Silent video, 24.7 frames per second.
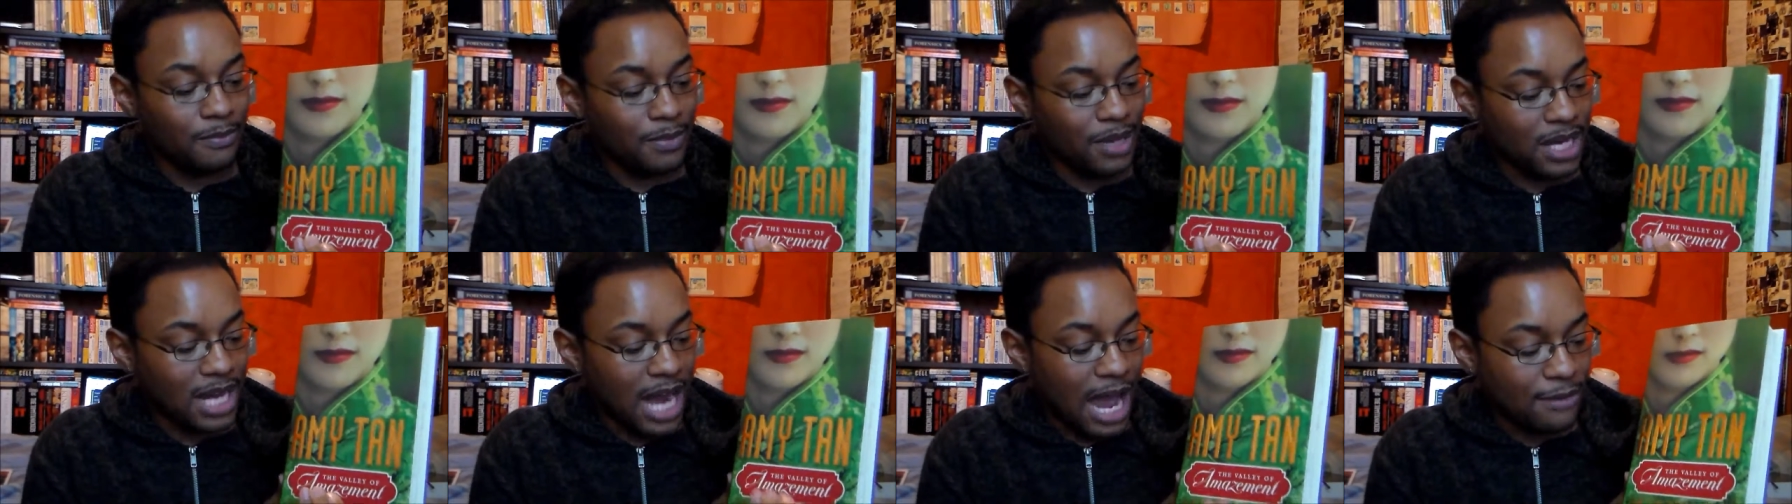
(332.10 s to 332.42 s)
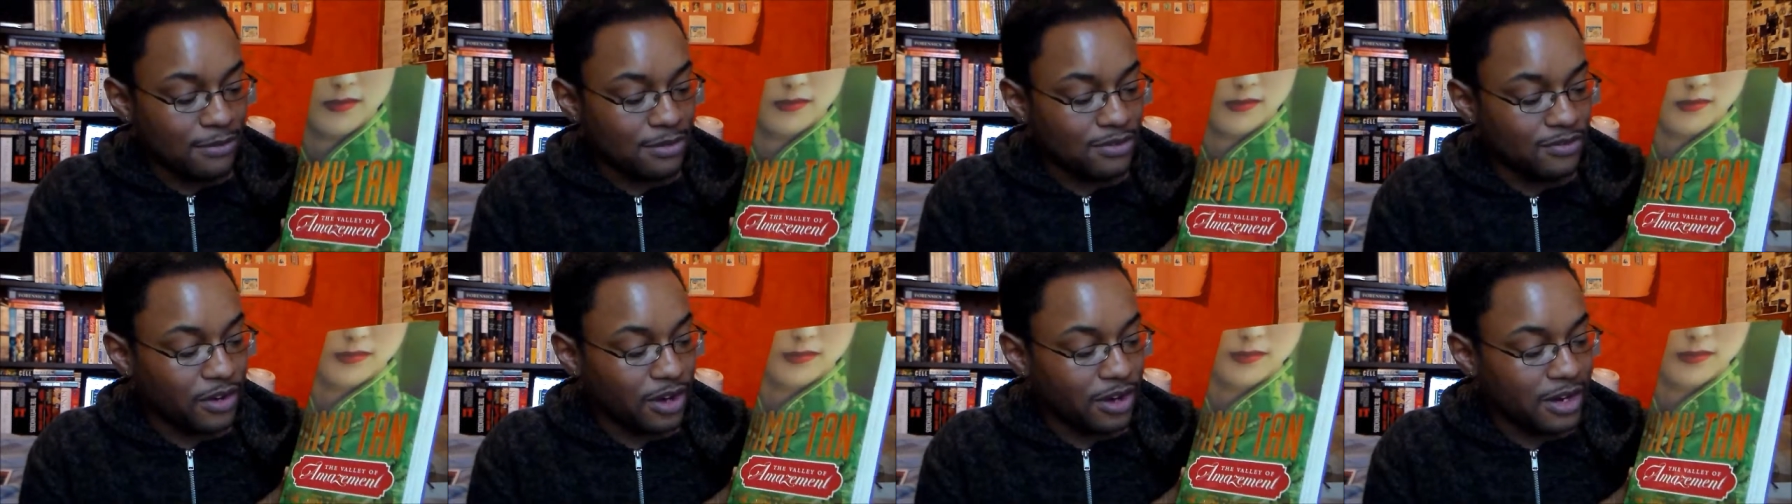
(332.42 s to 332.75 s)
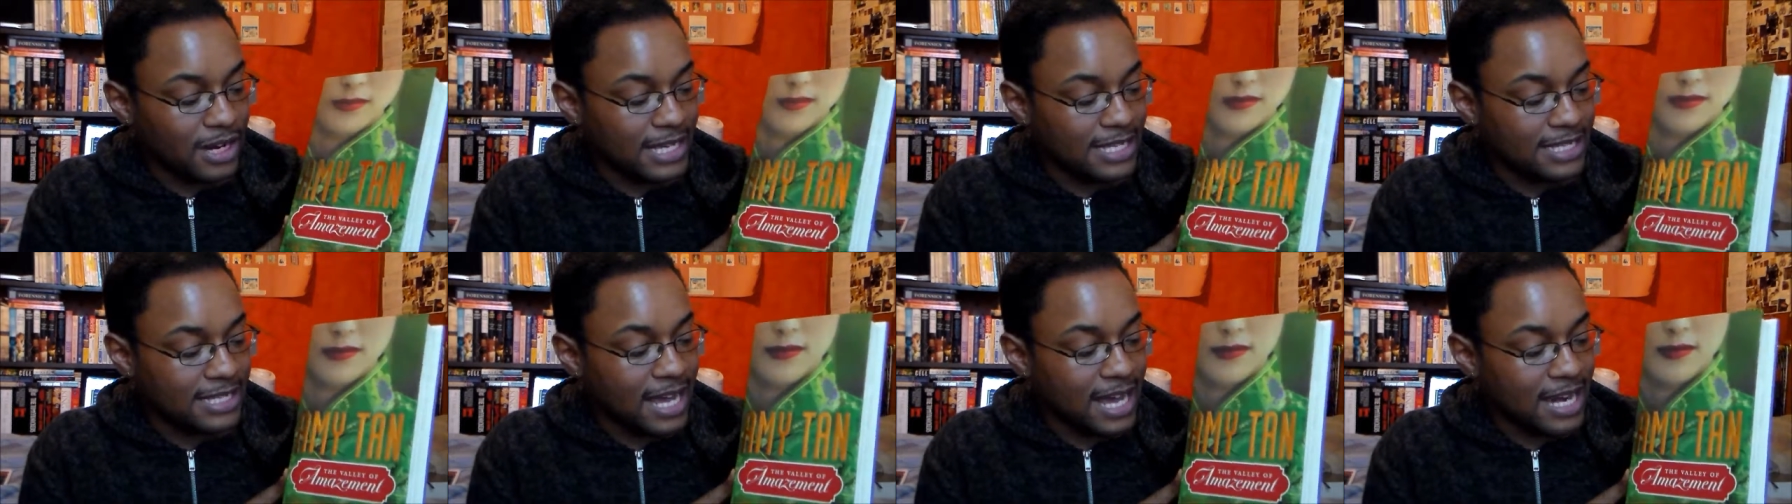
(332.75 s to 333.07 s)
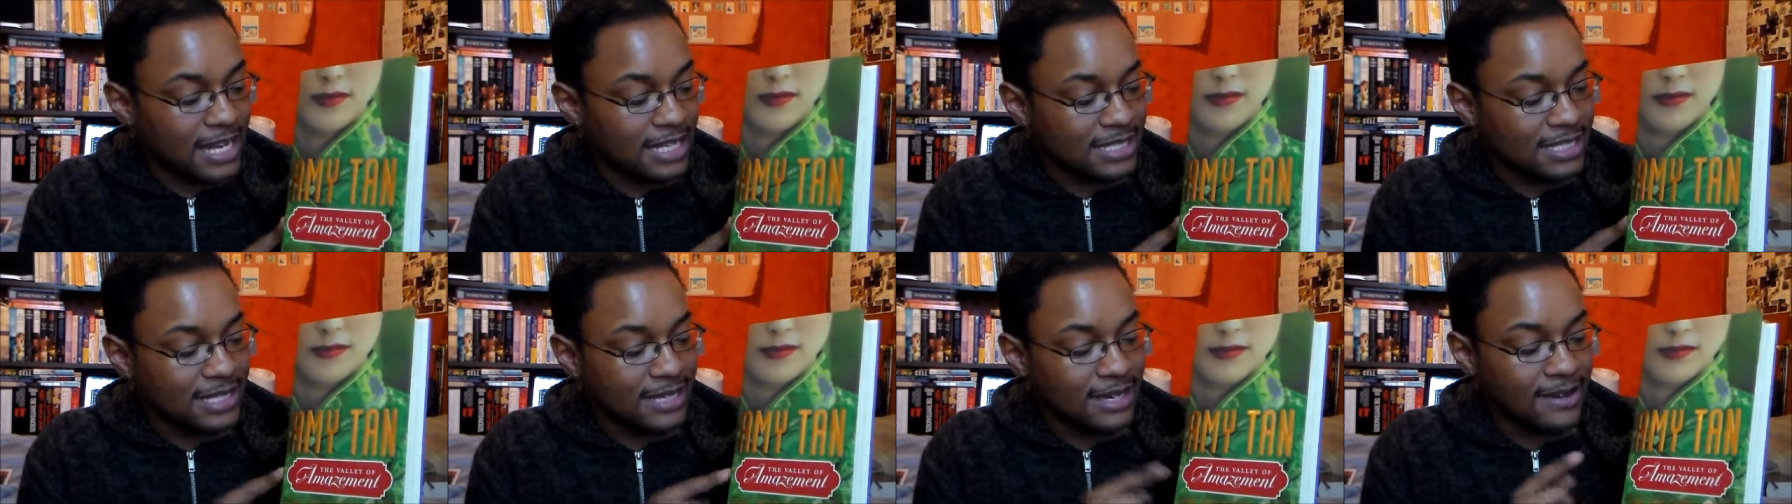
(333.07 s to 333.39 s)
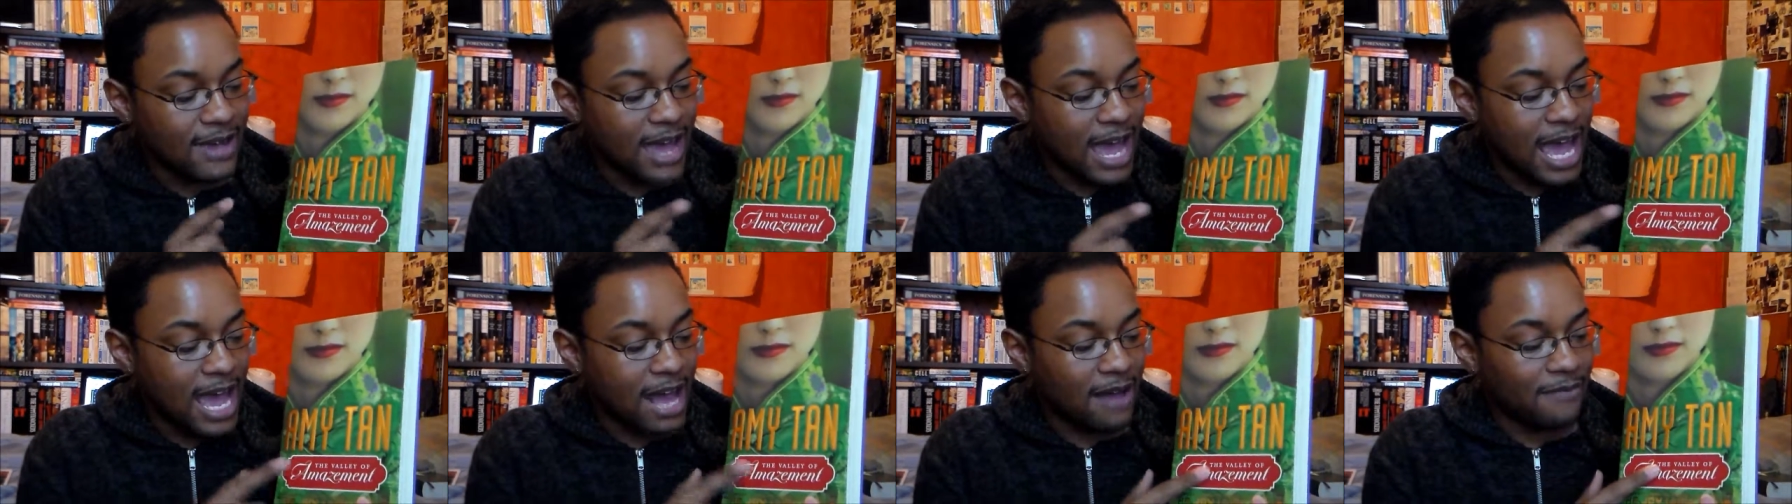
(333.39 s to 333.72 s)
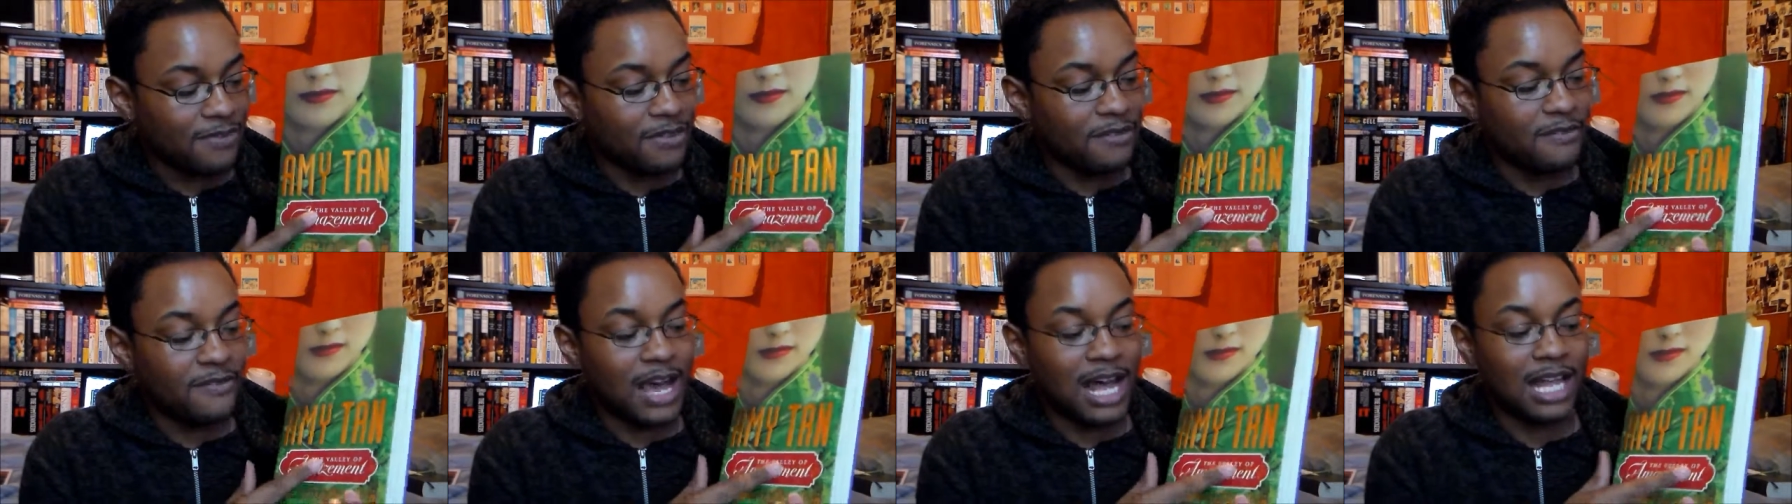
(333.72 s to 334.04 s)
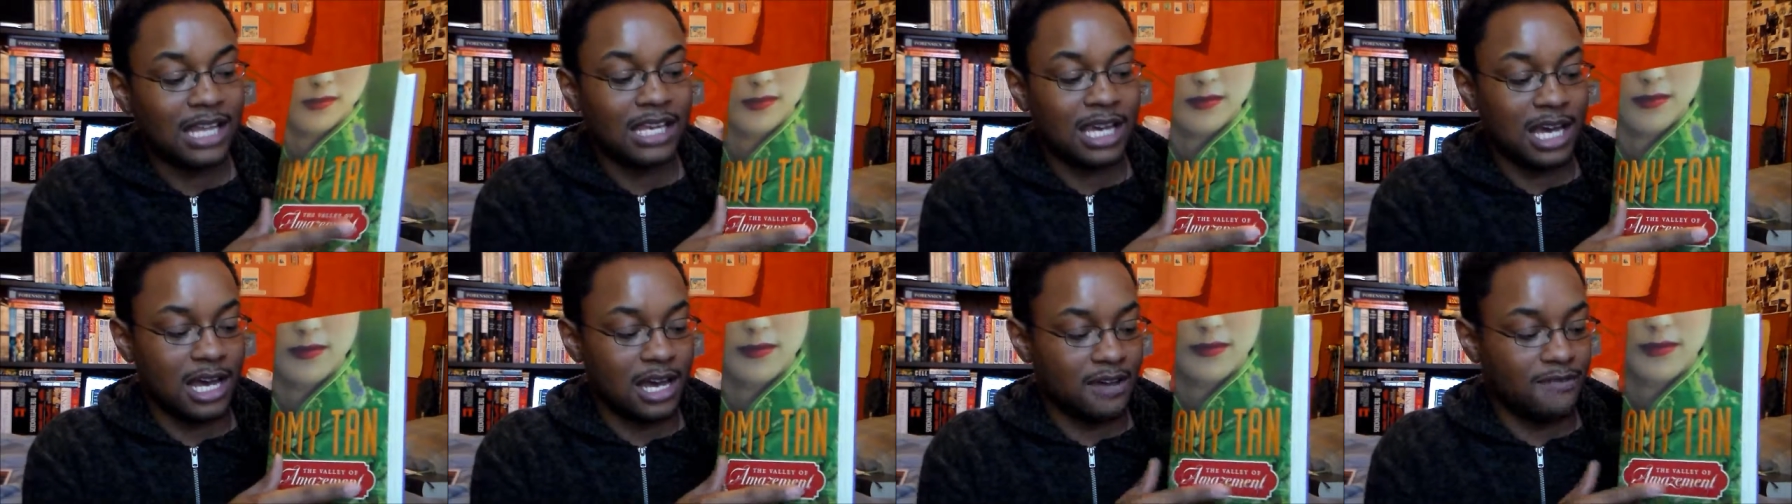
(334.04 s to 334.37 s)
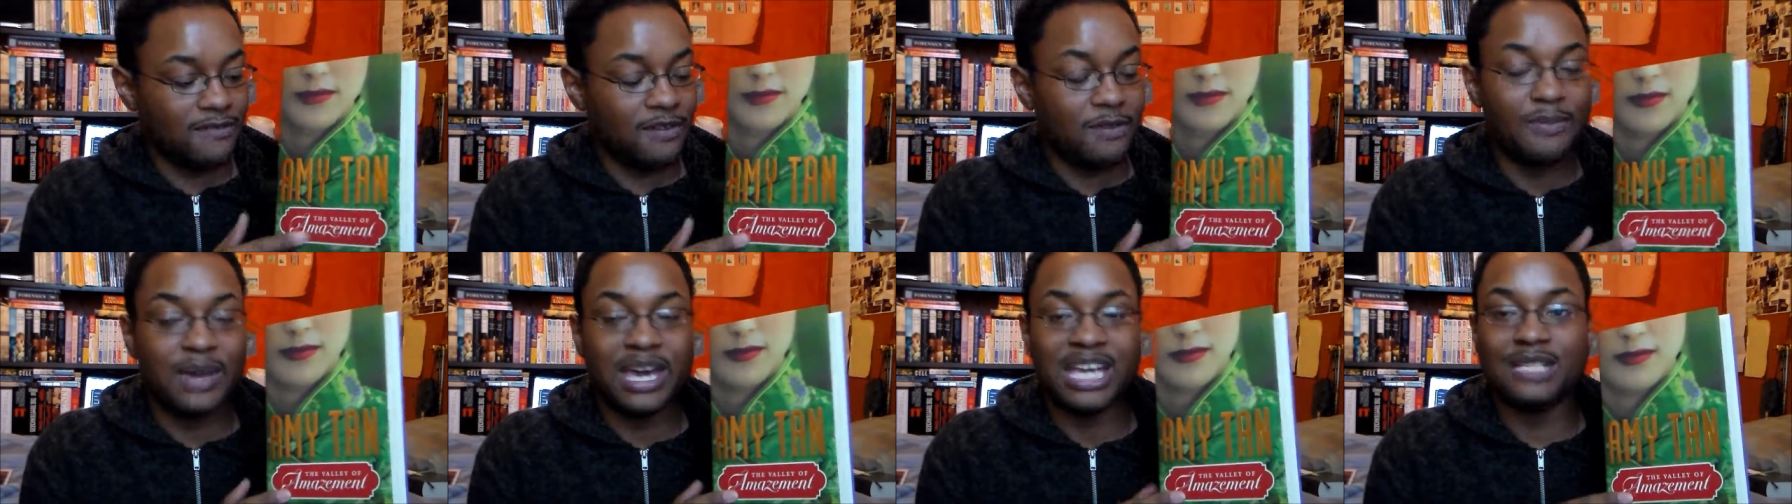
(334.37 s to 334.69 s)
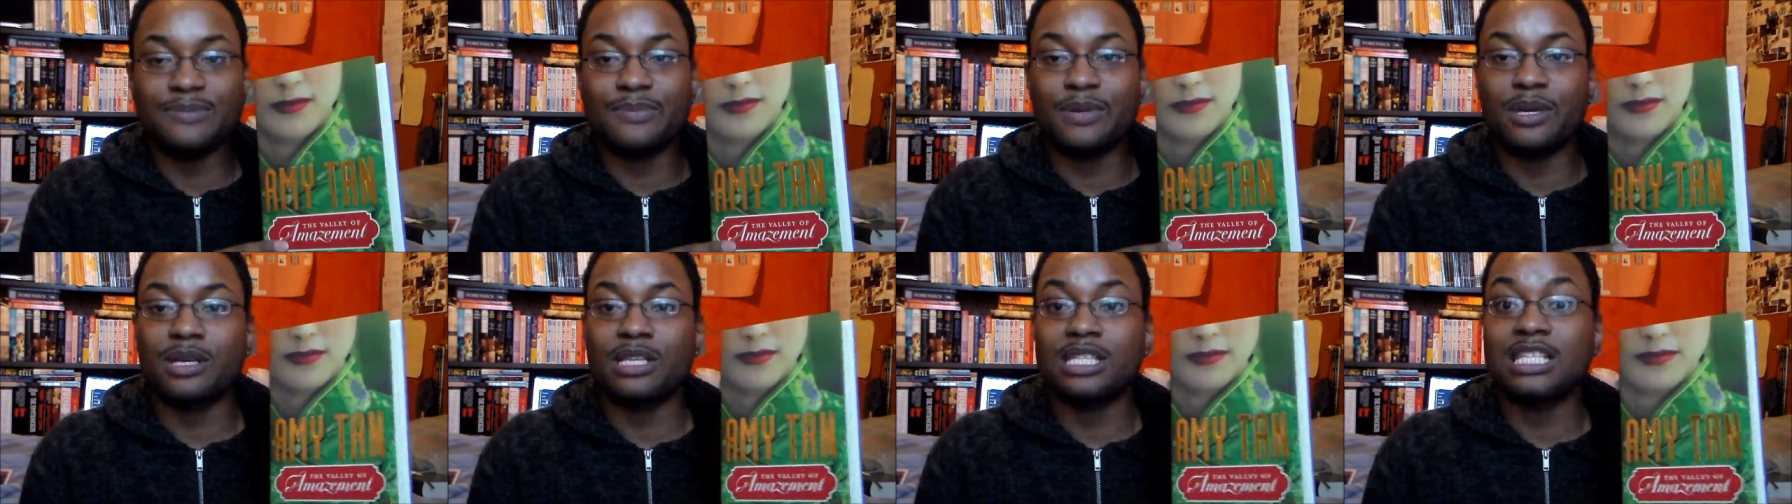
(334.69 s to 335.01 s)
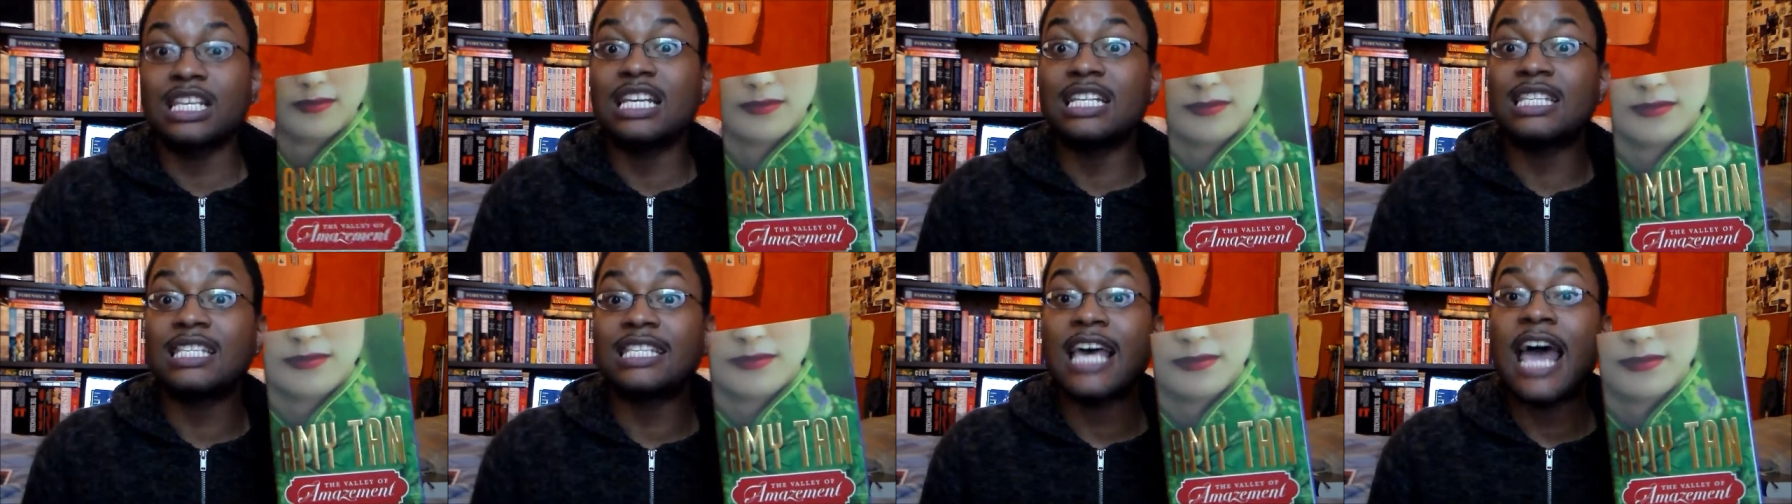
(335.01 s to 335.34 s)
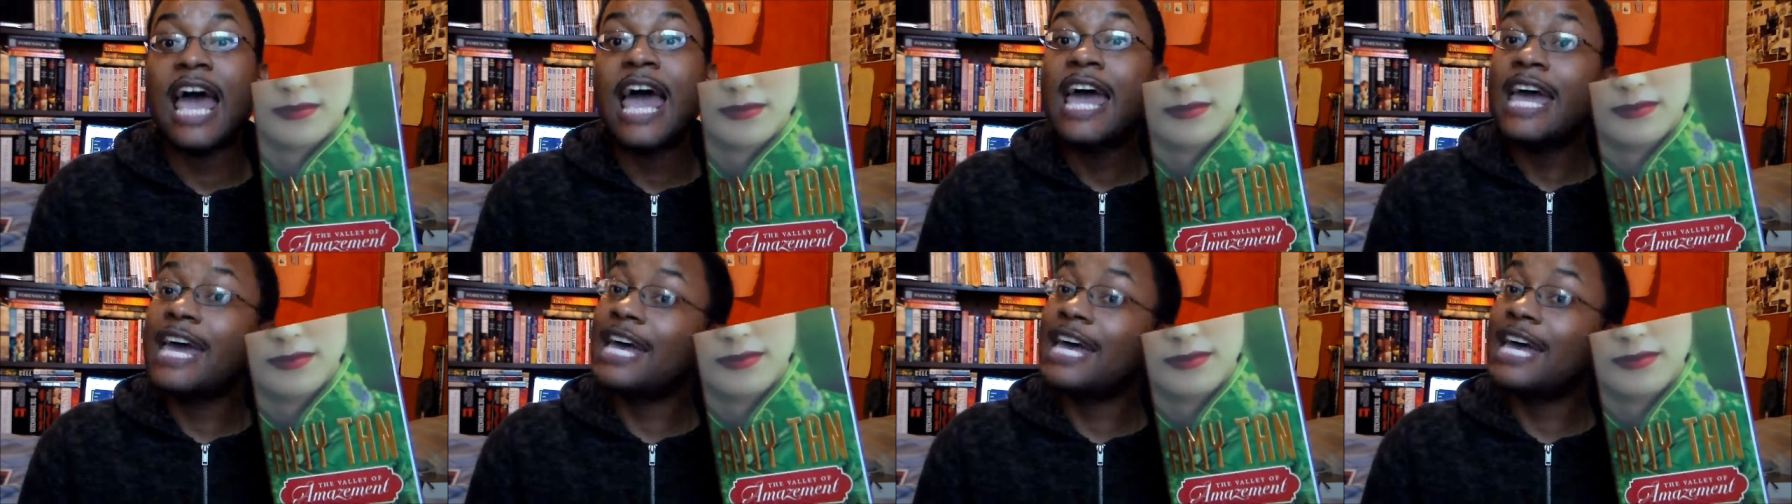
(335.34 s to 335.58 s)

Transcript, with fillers: but I was very excited to have The Valley of Amazement since